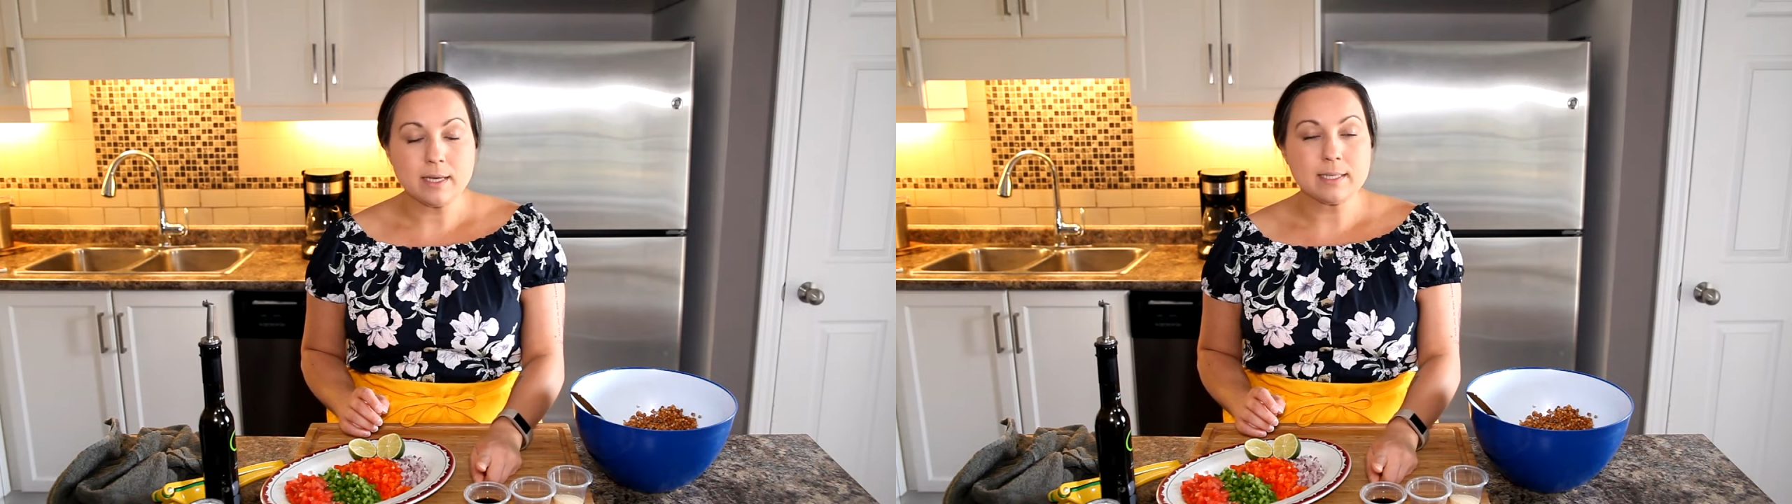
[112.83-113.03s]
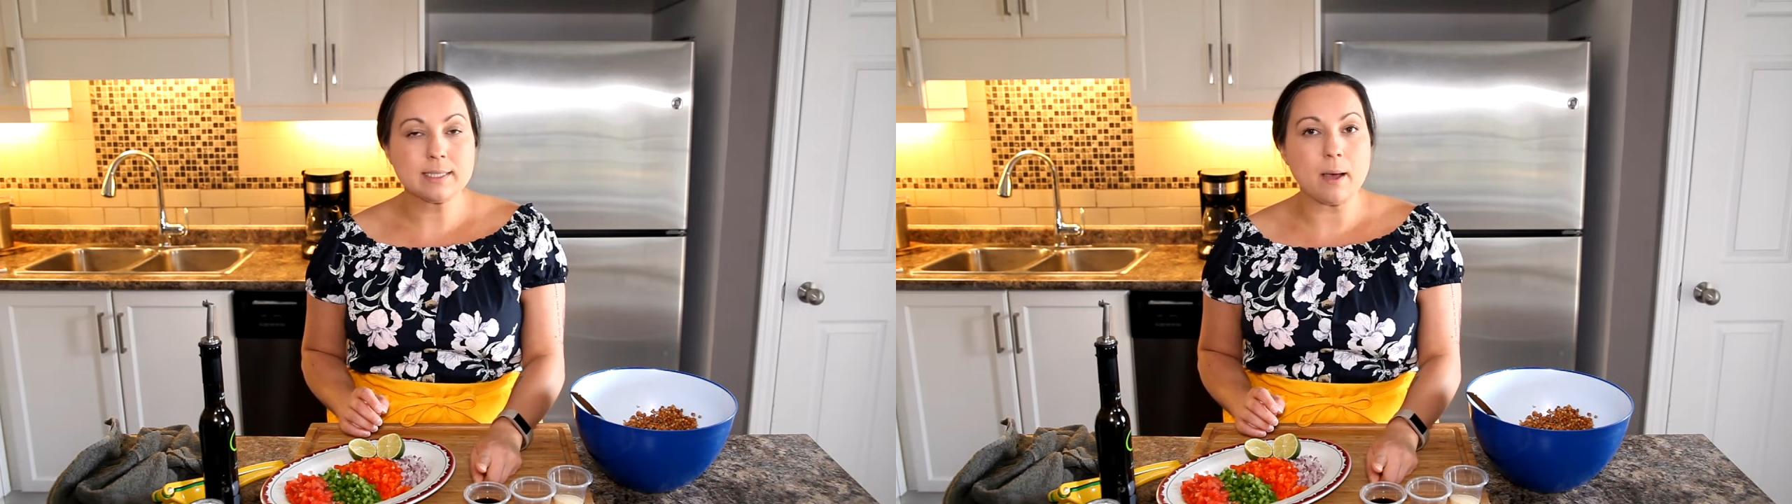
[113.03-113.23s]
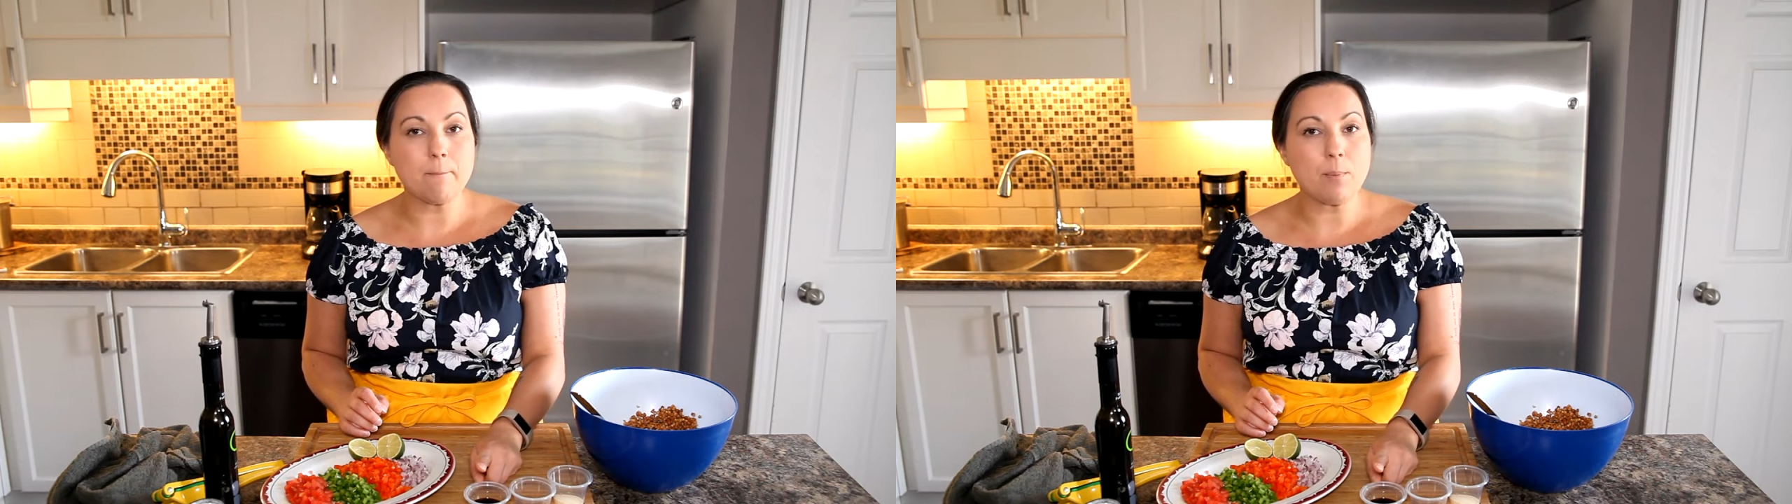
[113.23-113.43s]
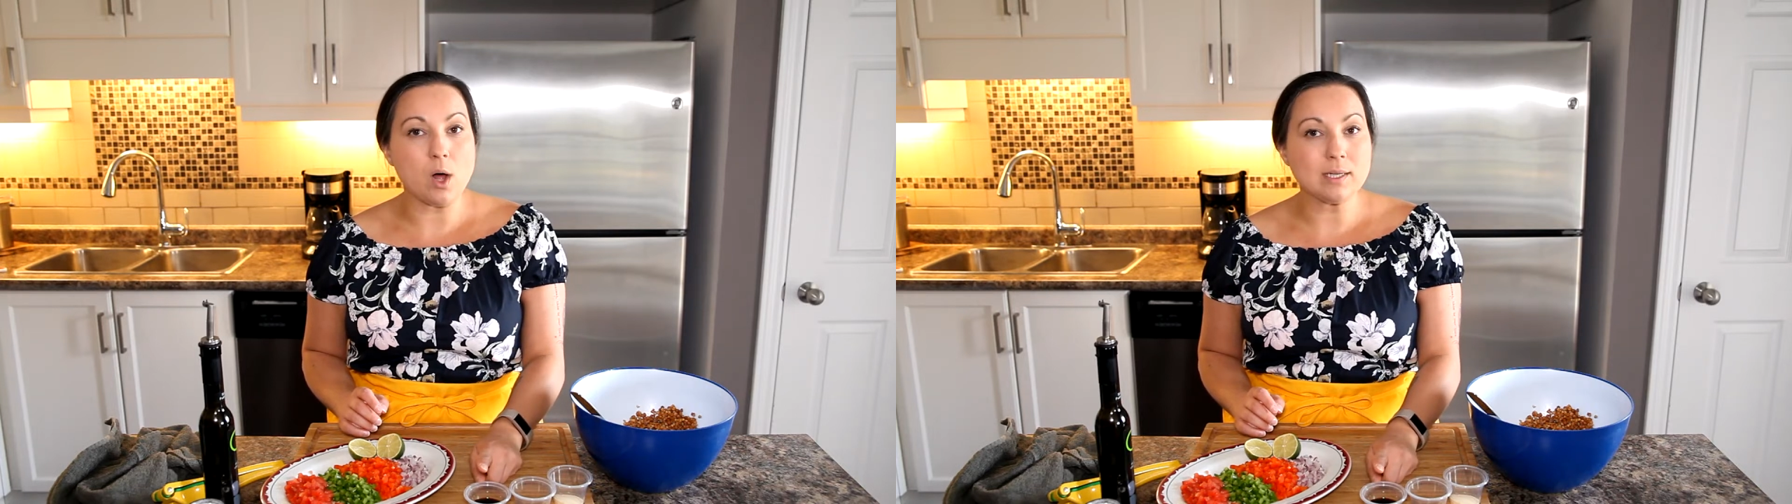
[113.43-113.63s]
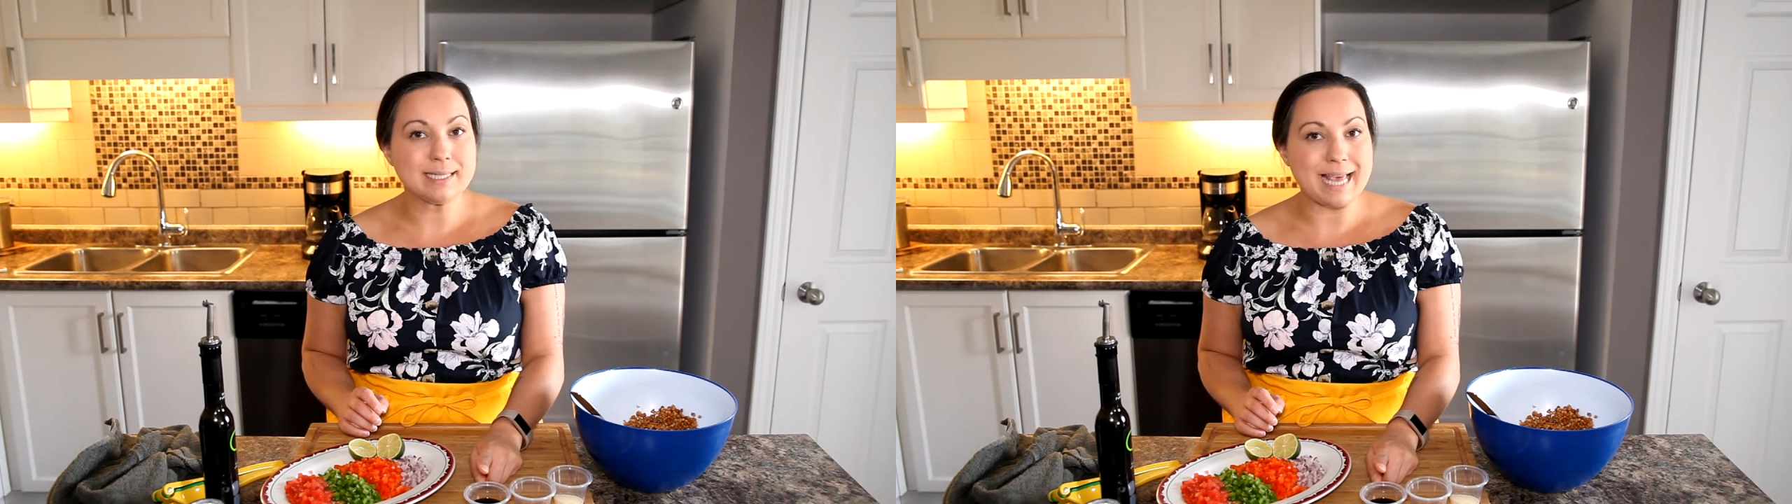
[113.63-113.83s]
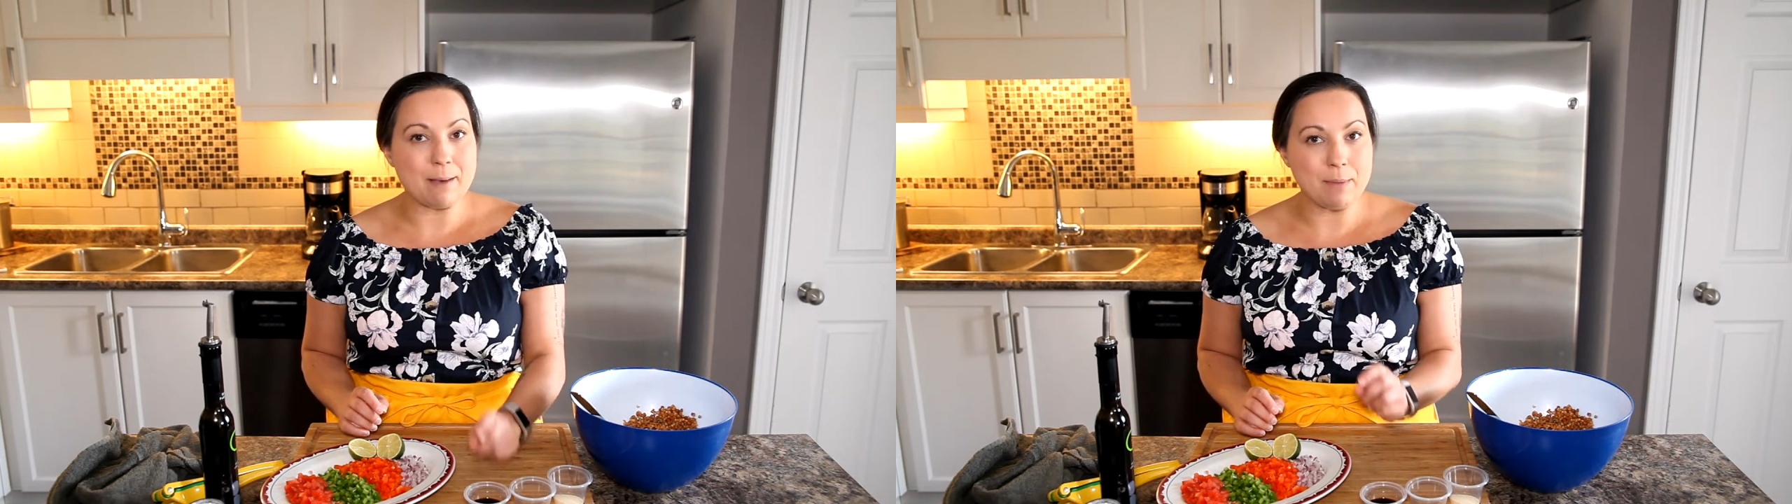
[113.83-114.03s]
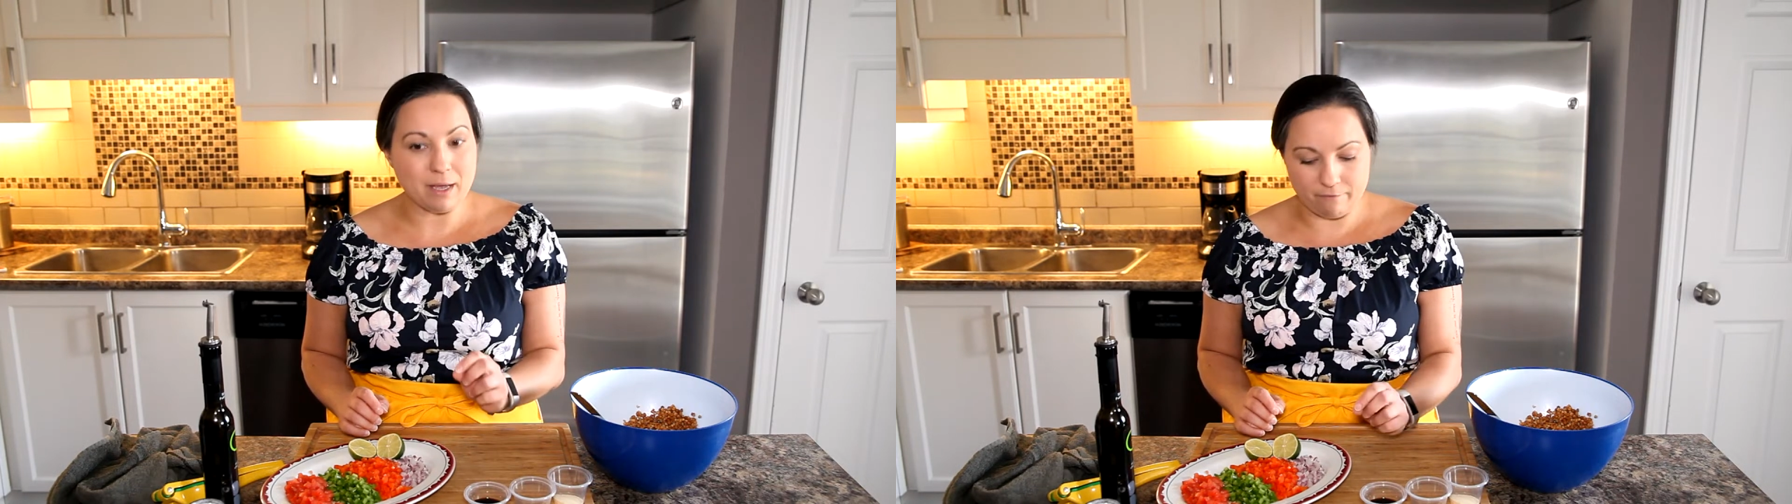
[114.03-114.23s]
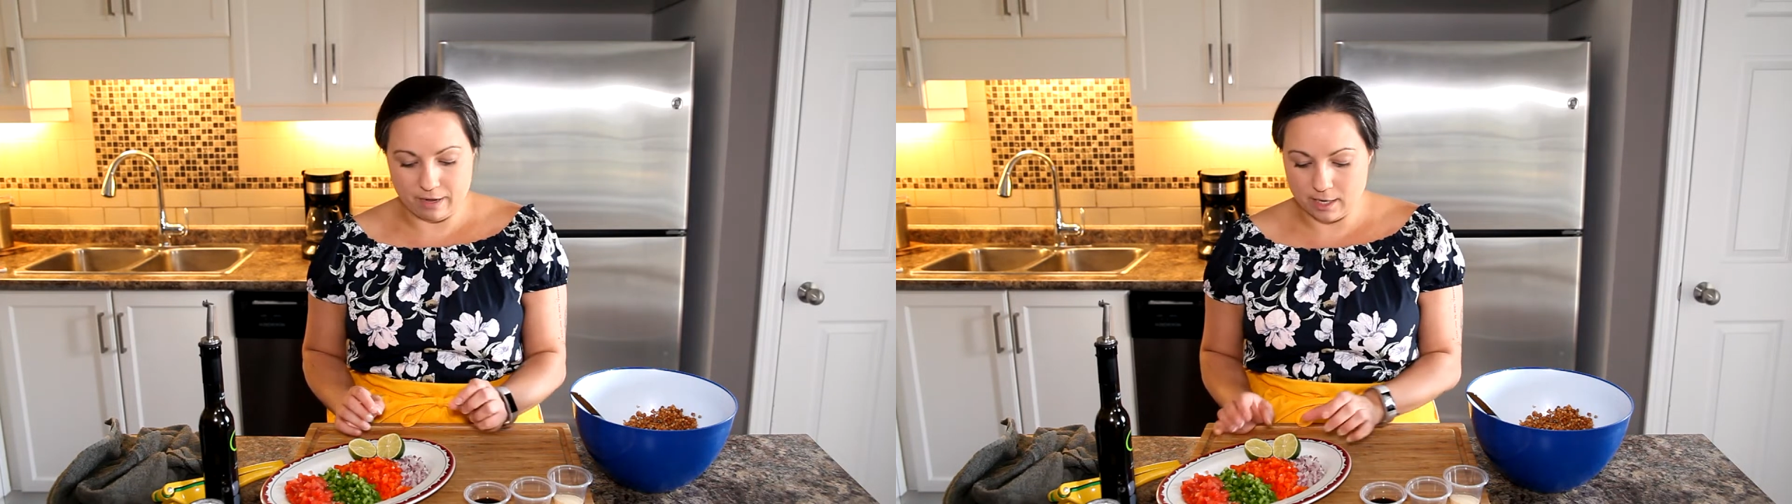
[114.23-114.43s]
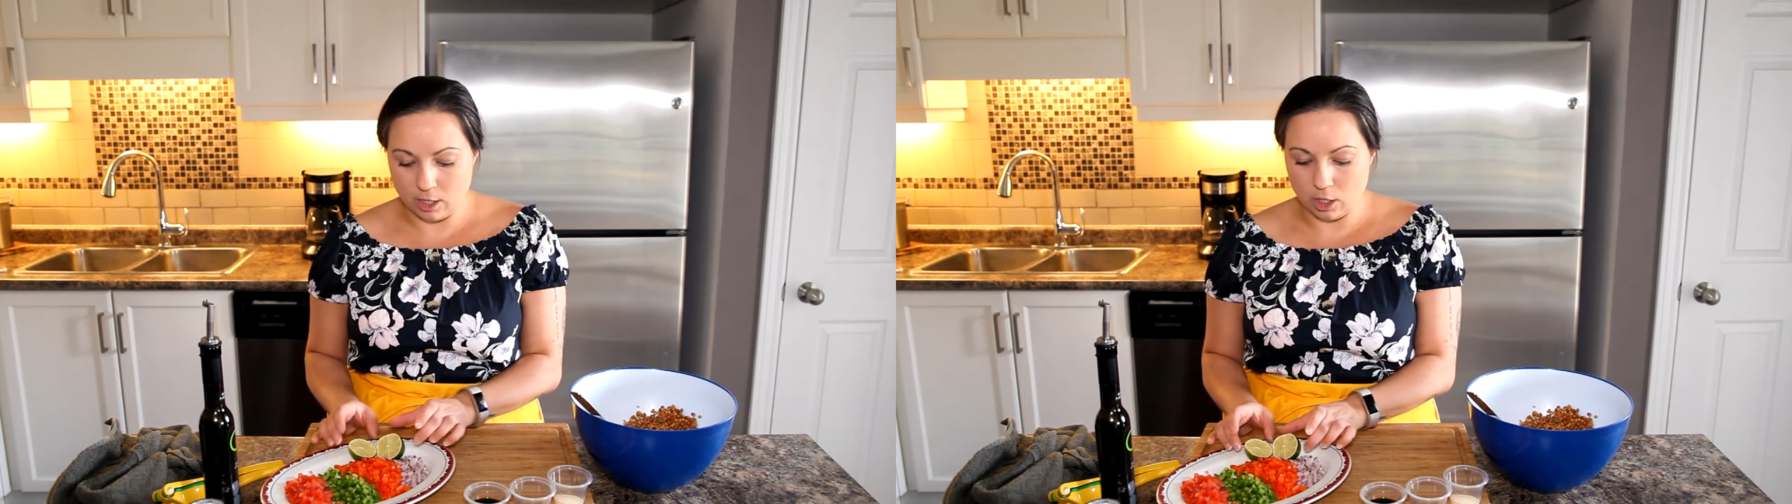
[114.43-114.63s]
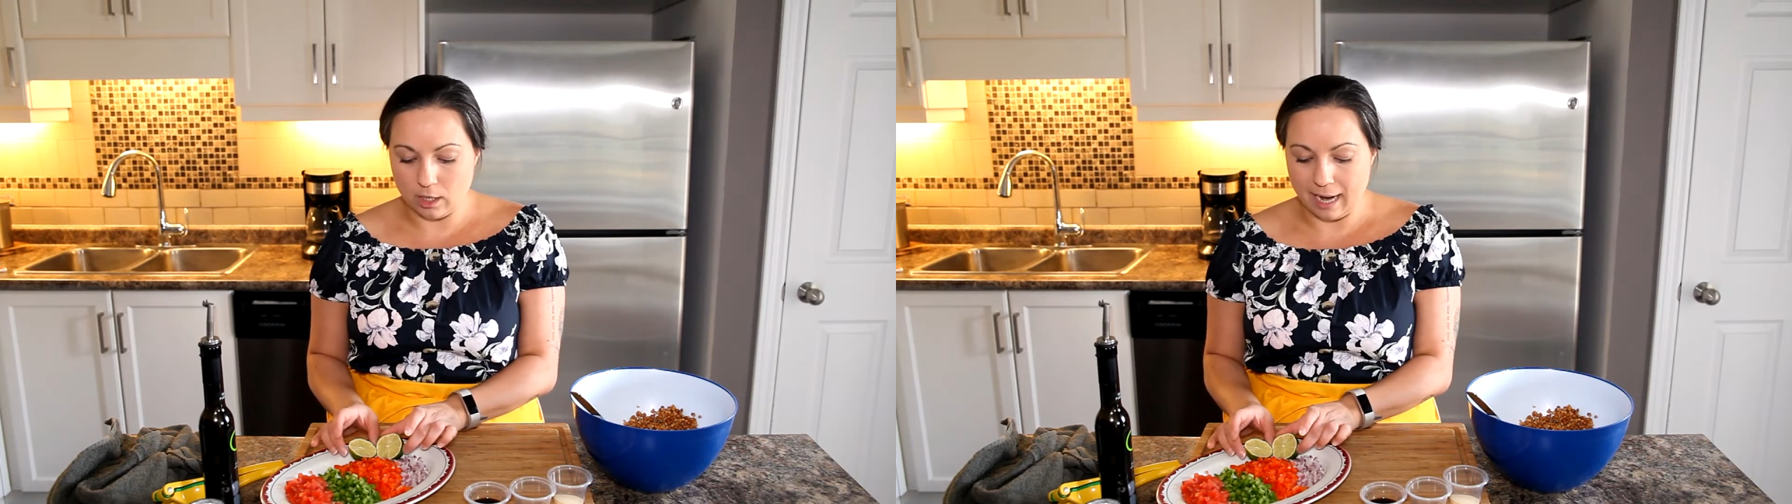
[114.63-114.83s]
some balsamic
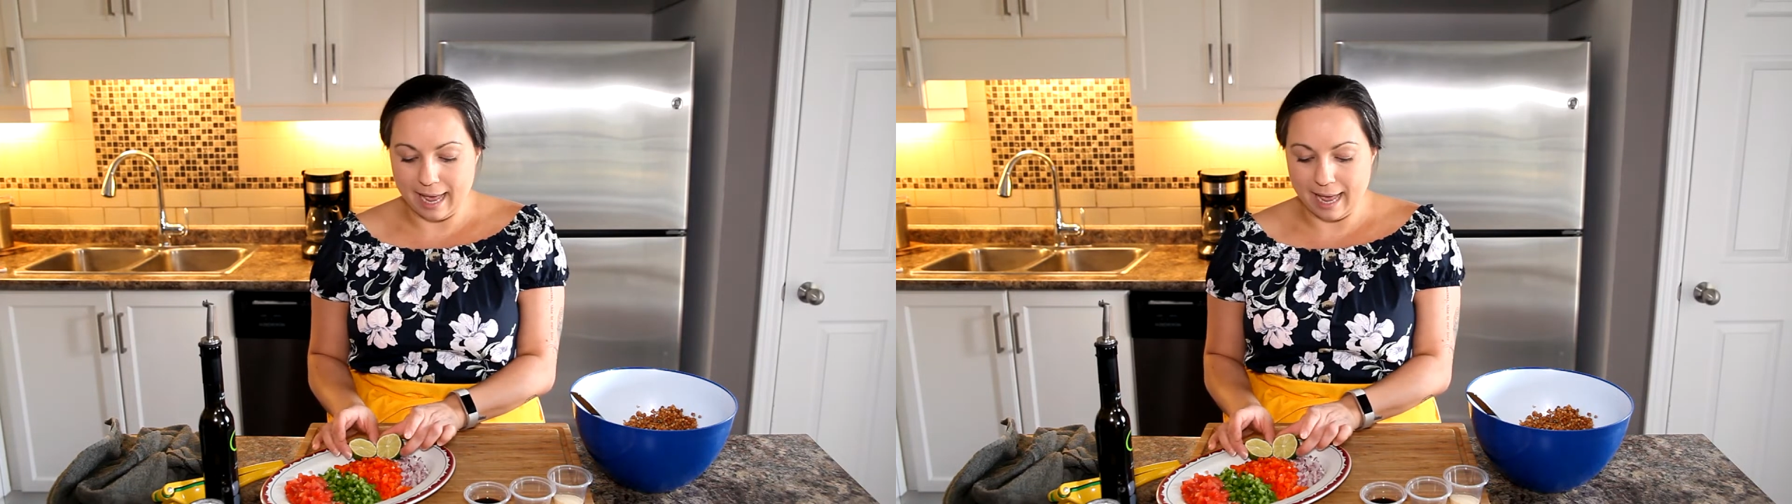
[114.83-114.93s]
vinegar,